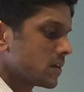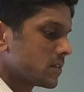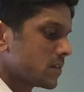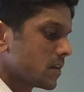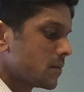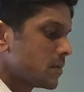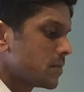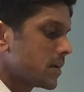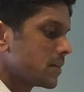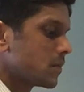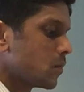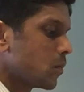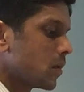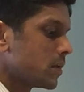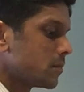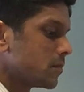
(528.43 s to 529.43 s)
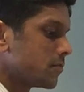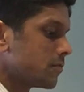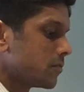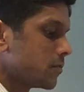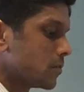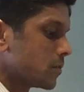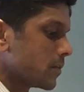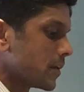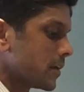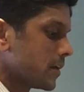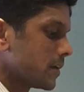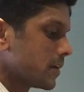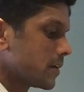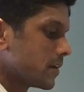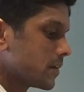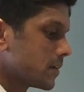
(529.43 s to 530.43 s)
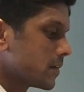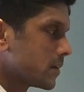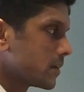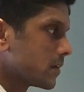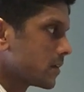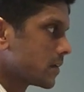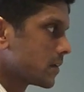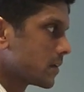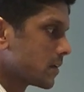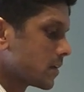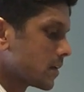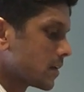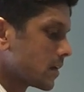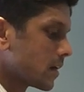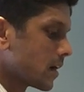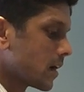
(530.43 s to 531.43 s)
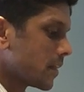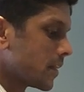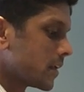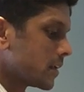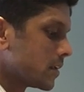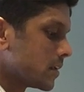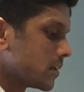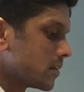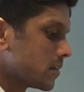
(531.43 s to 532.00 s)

So let me play the one before it, and then